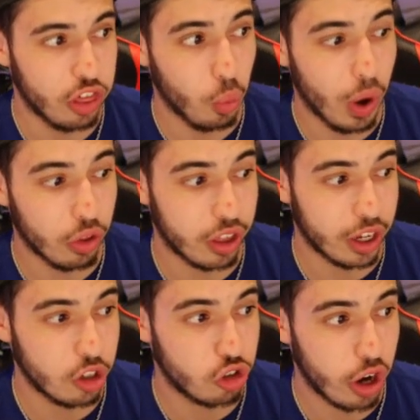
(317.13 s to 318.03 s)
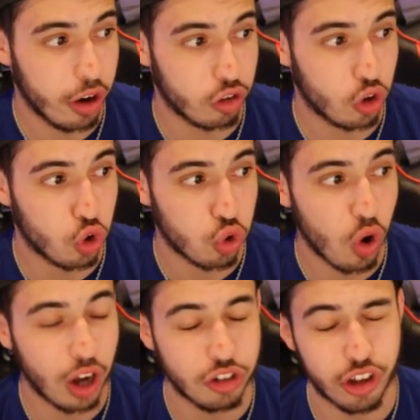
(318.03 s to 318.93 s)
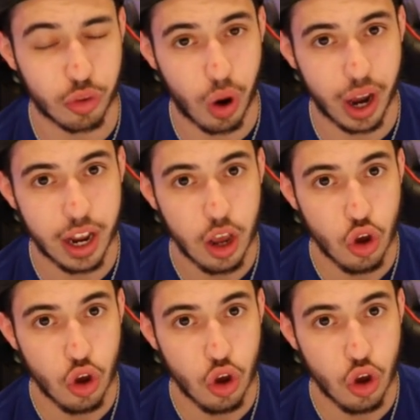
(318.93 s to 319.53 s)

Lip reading: Wilson Contreras crushes one